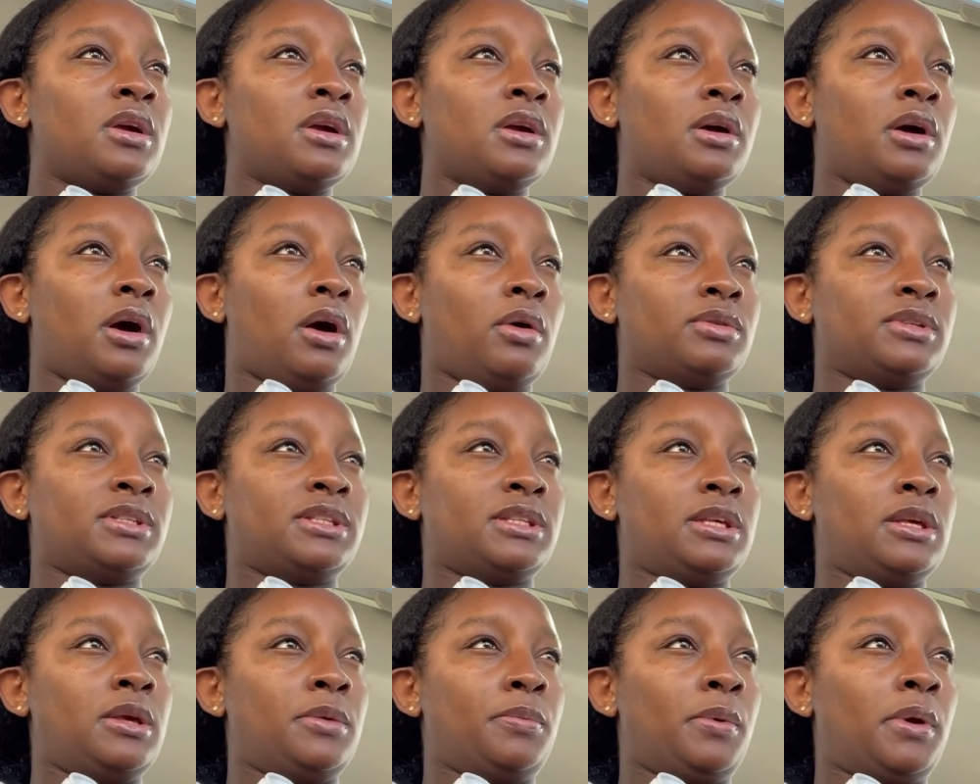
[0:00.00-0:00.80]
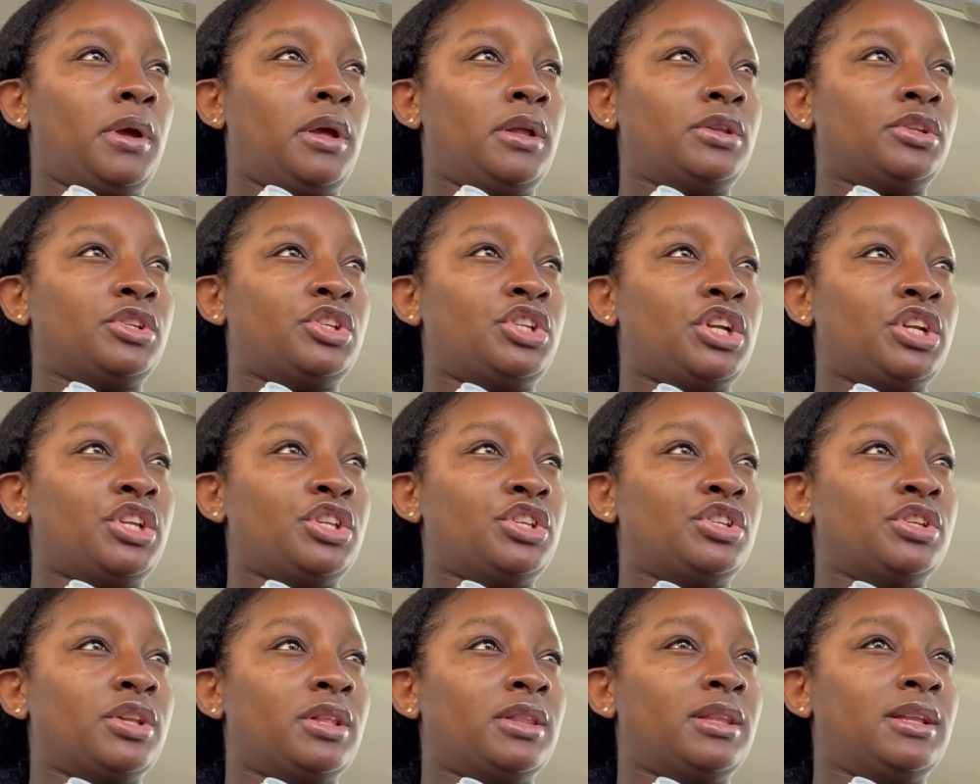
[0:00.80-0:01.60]
housekeeping,
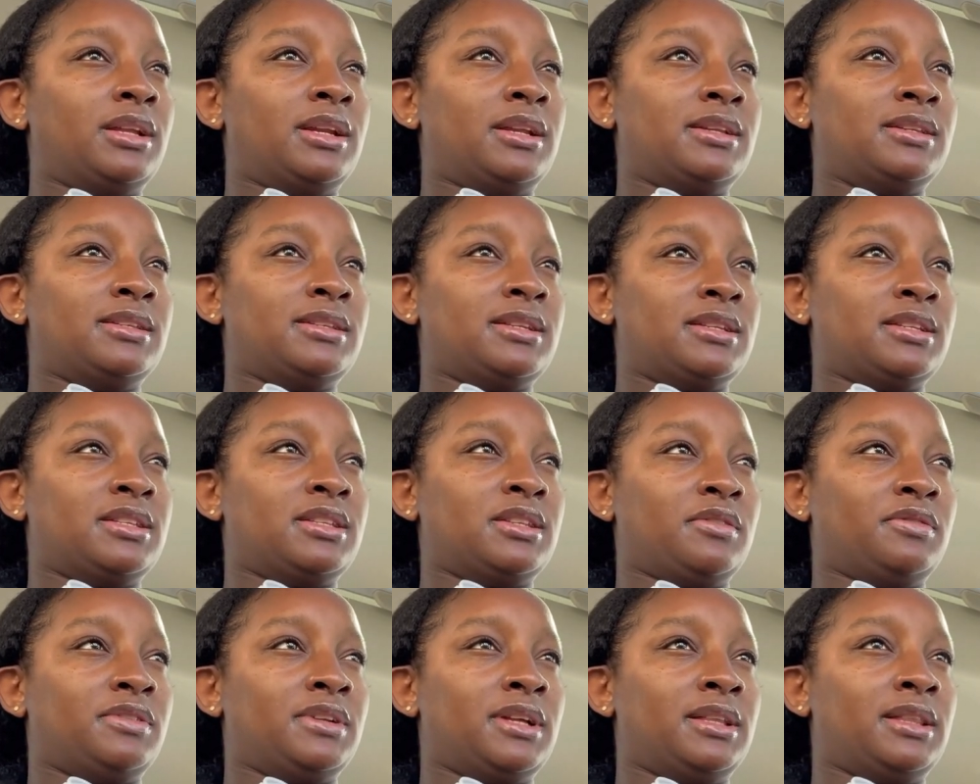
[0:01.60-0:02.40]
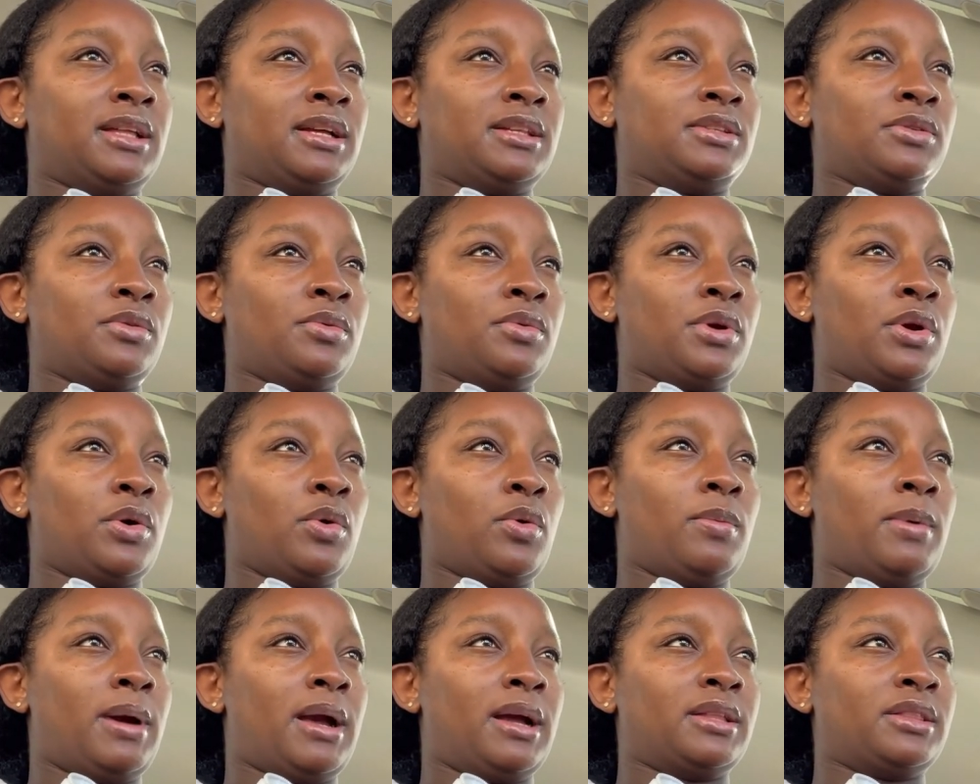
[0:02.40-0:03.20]
change the linens and stuff like that. So when we go
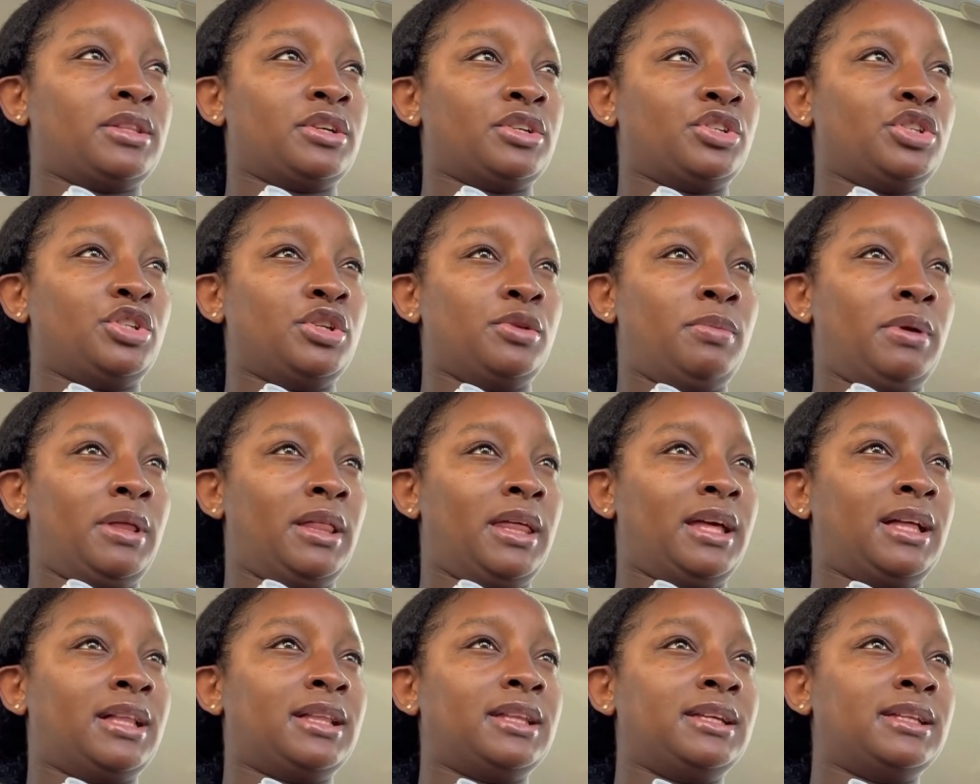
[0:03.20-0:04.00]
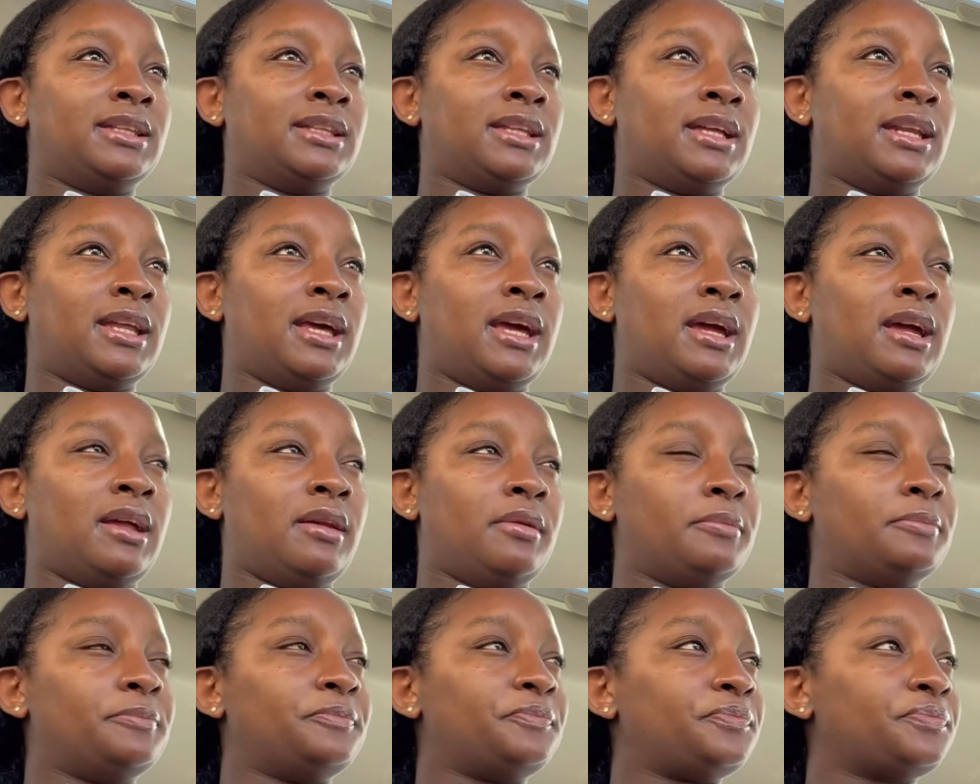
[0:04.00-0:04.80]
back, there should be like clean
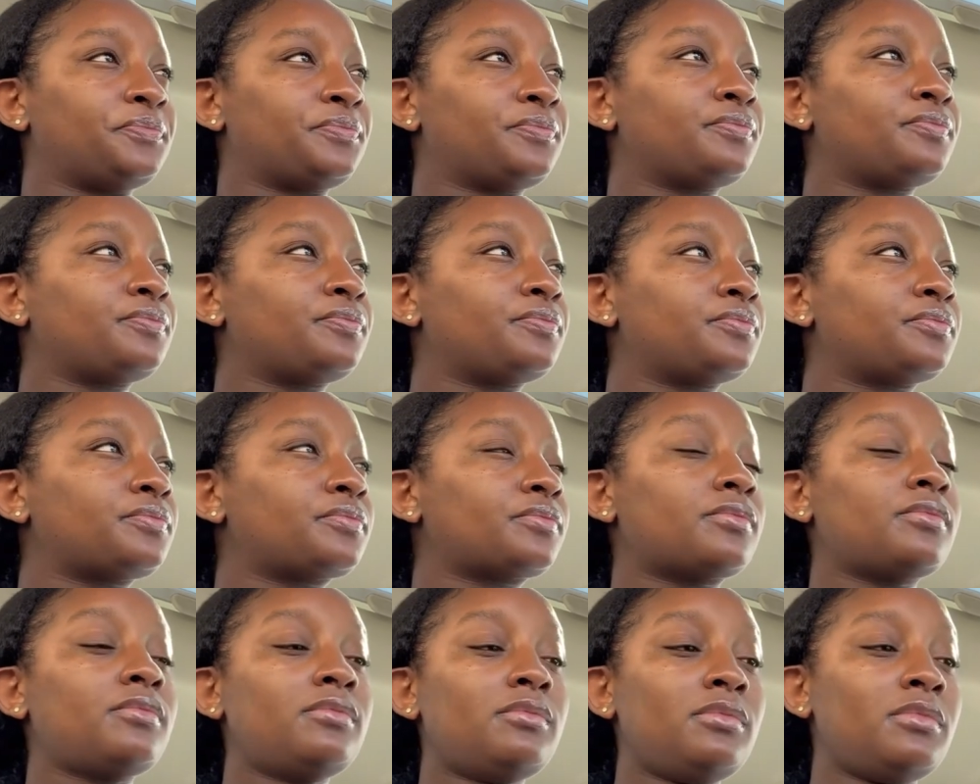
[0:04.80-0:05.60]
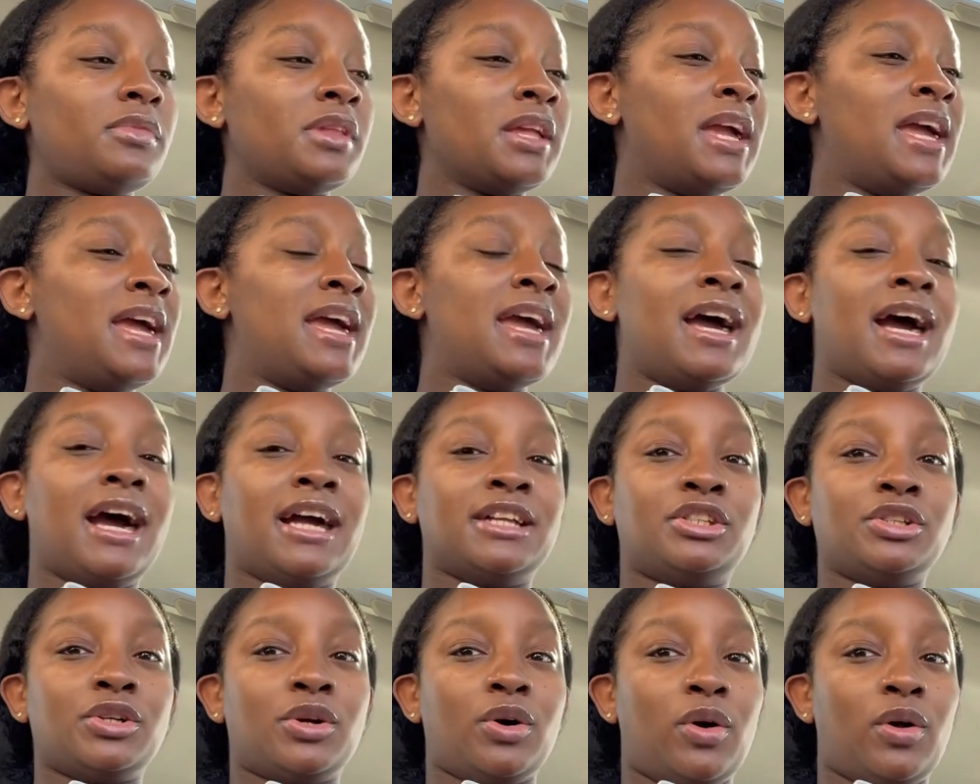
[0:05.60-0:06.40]
linen. I
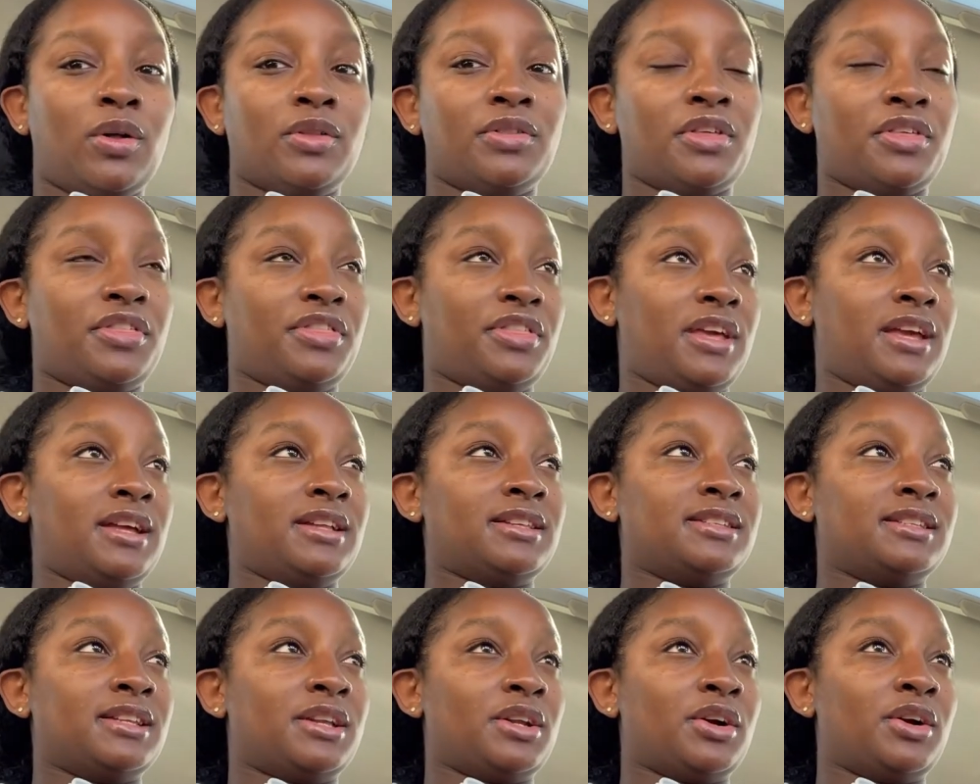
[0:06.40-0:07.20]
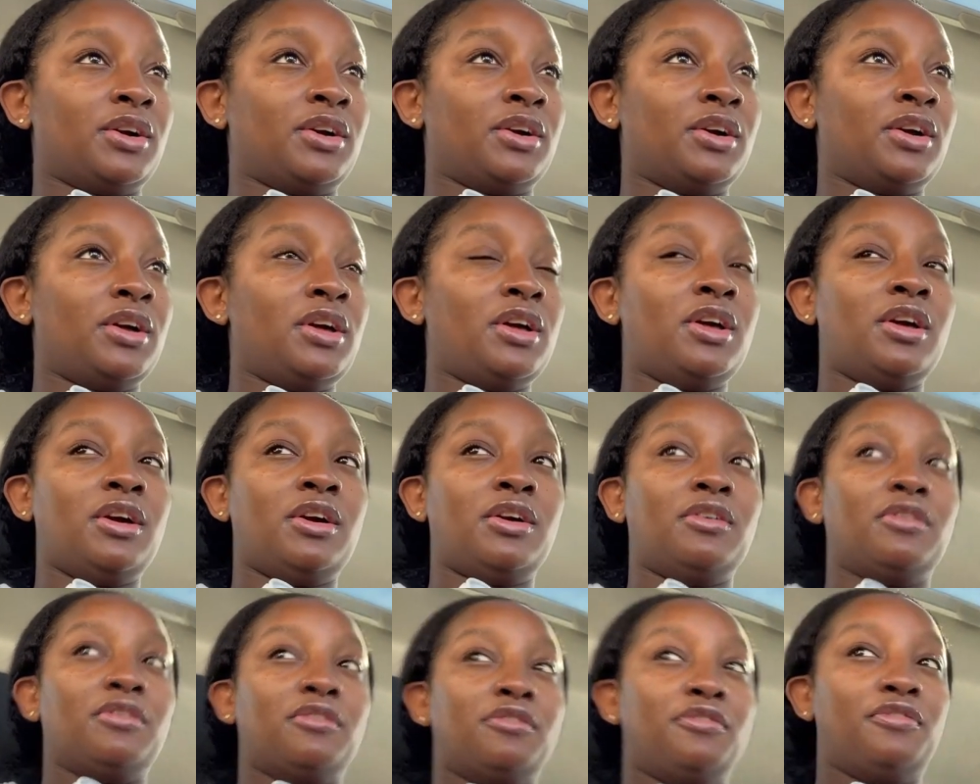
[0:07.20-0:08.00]
took all the things that are
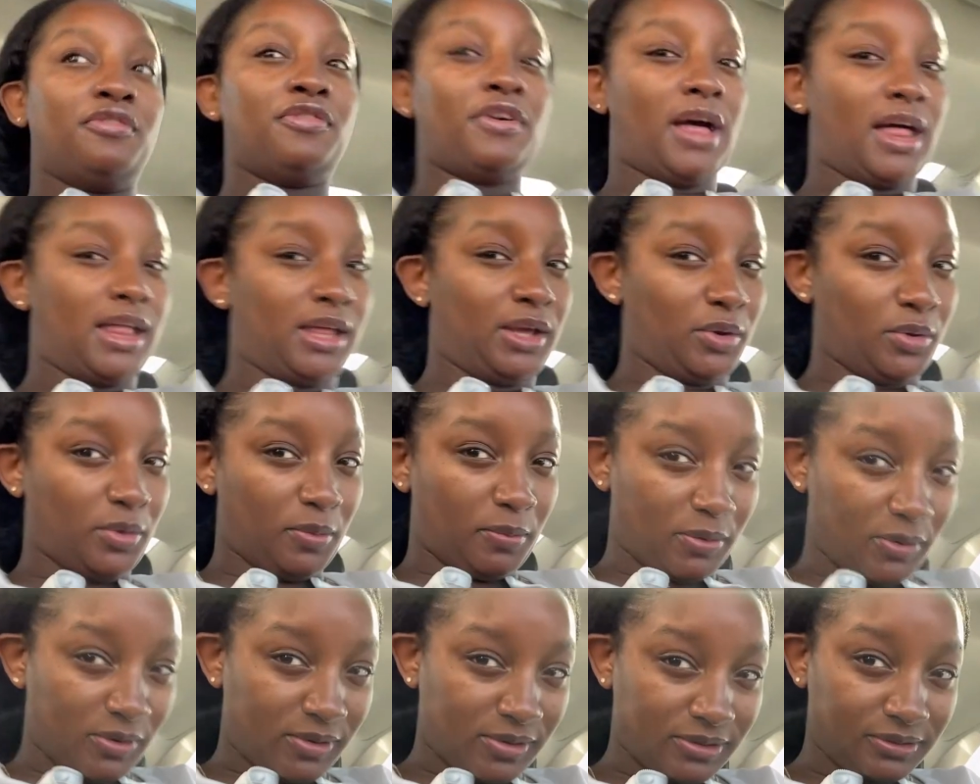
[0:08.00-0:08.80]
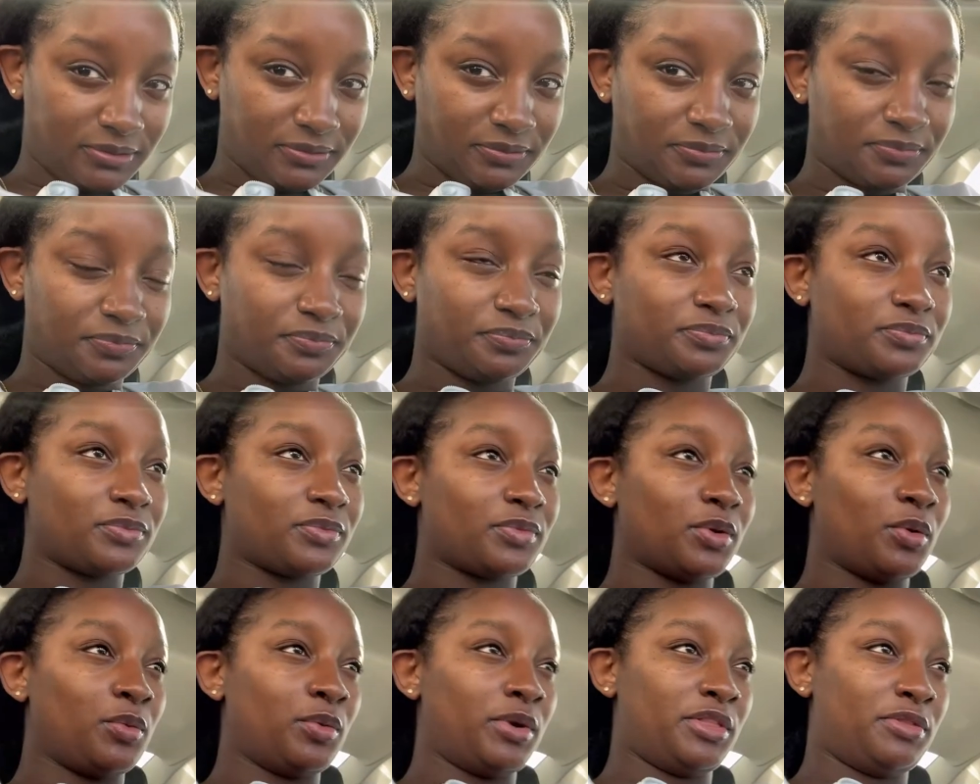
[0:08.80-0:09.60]
valuable
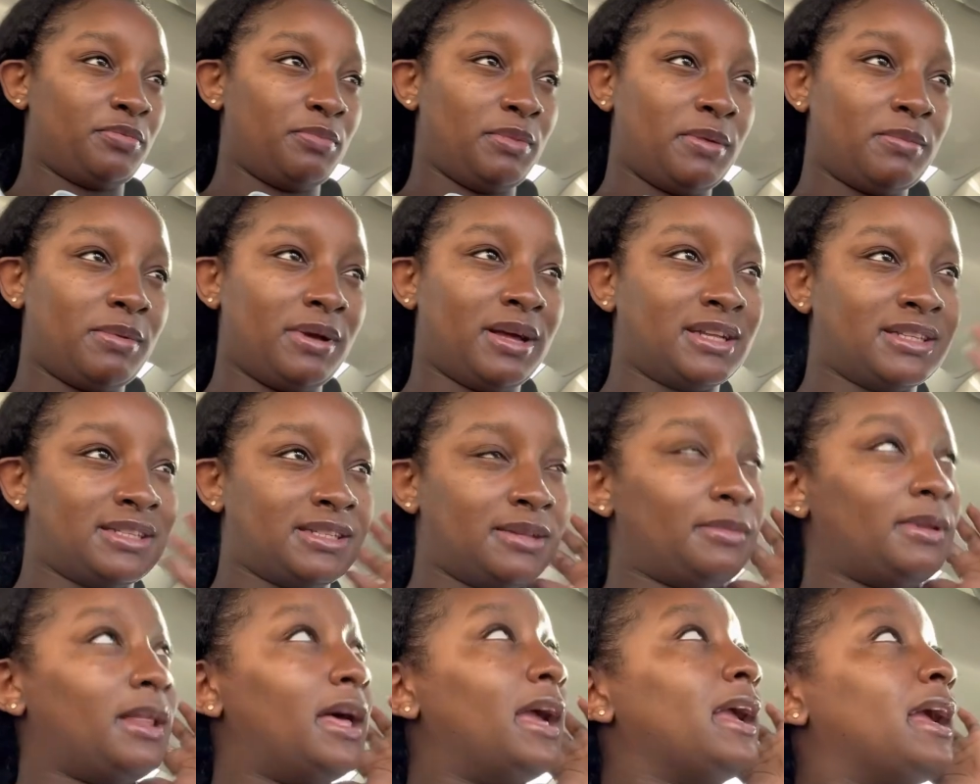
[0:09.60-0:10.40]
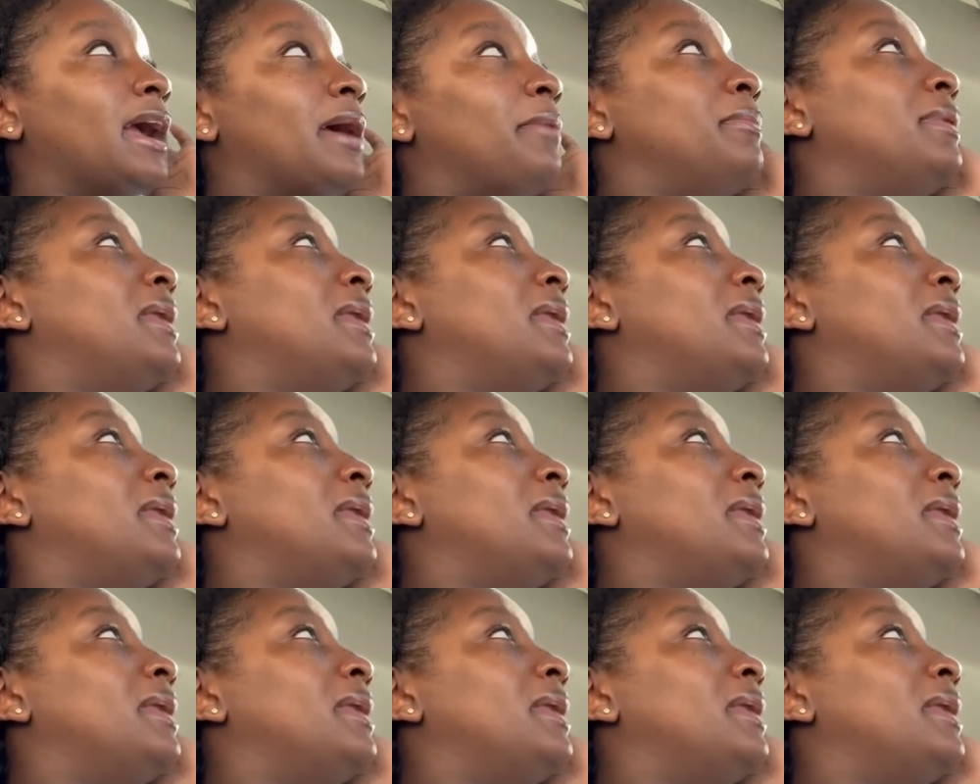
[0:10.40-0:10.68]
with me because I'm like, I